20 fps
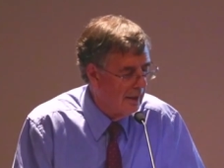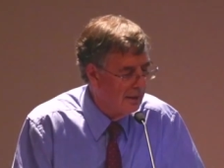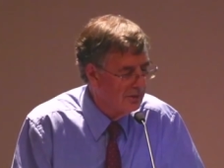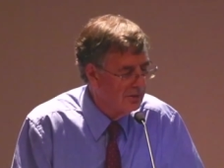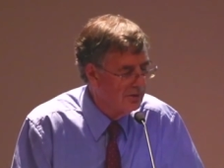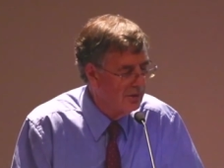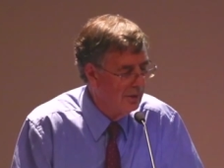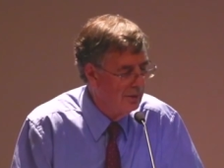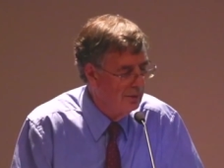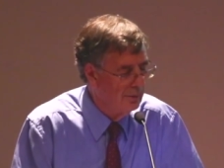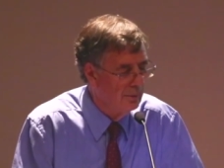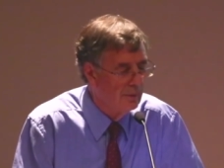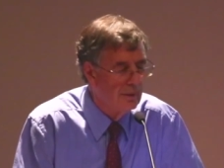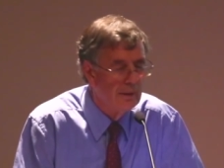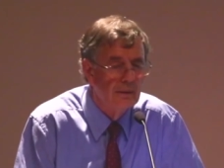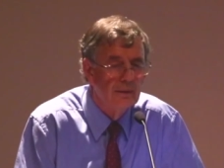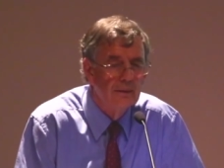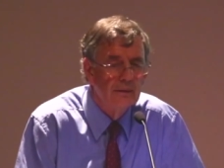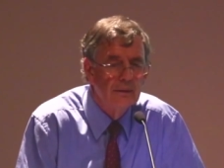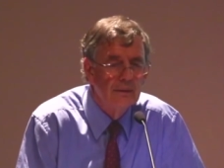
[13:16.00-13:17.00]

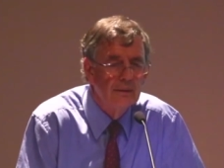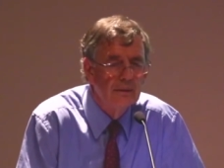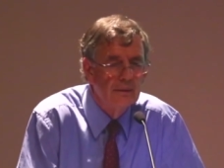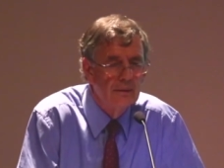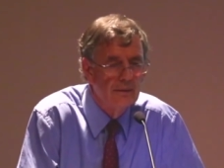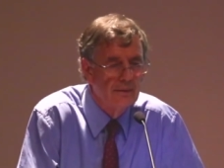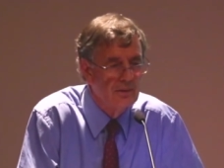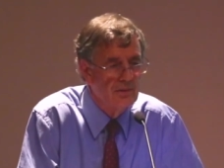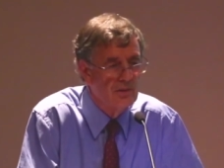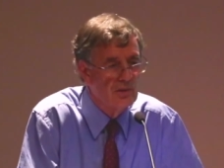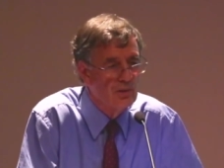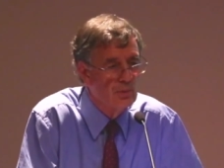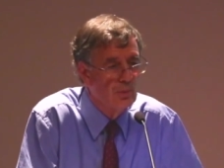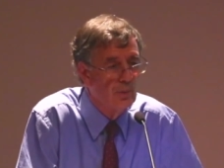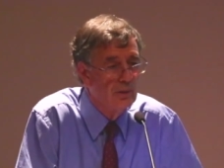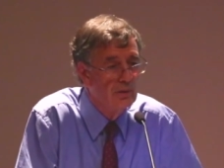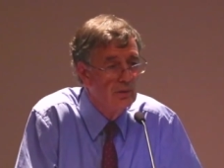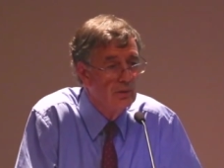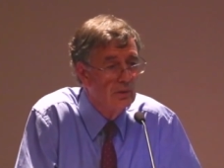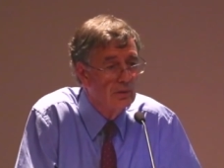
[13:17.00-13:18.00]
So, this is
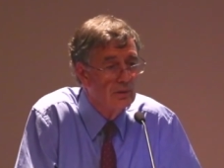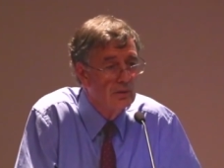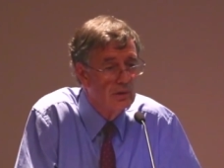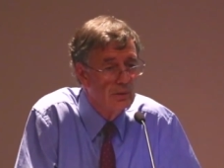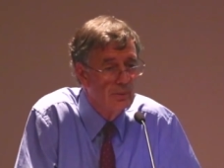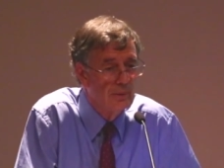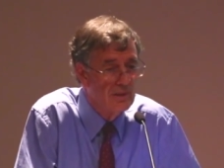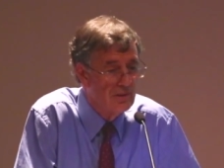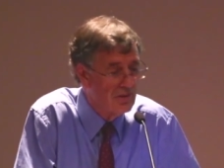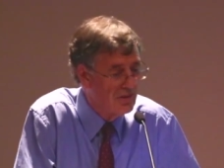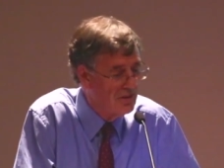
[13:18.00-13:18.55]
what you can do in